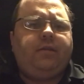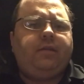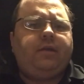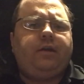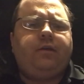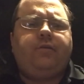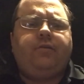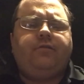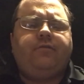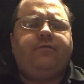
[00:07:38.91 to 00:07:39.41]

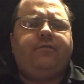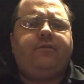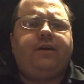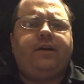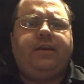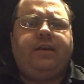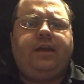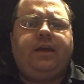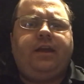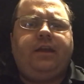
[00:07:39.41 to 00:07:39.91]
They couldn't
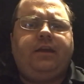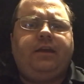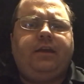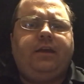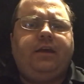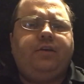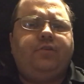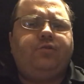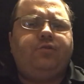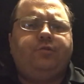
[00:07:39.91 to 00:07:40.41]
find
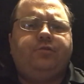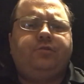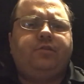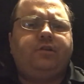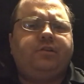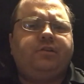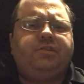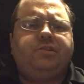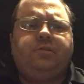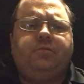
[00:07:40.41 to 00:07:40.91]
any issues
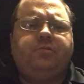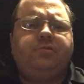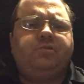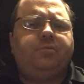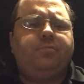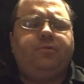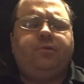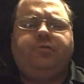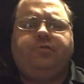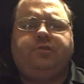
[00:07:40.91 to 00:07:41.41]
that she was
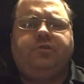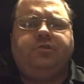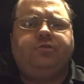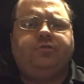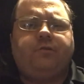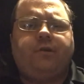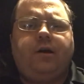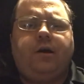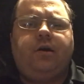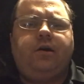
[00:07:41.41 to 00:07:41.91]
abusing
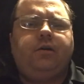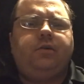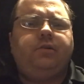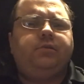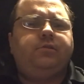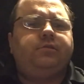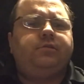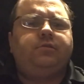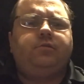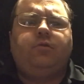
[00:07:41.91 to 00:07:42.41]

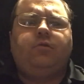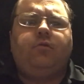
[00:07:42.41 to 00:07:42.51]
drugs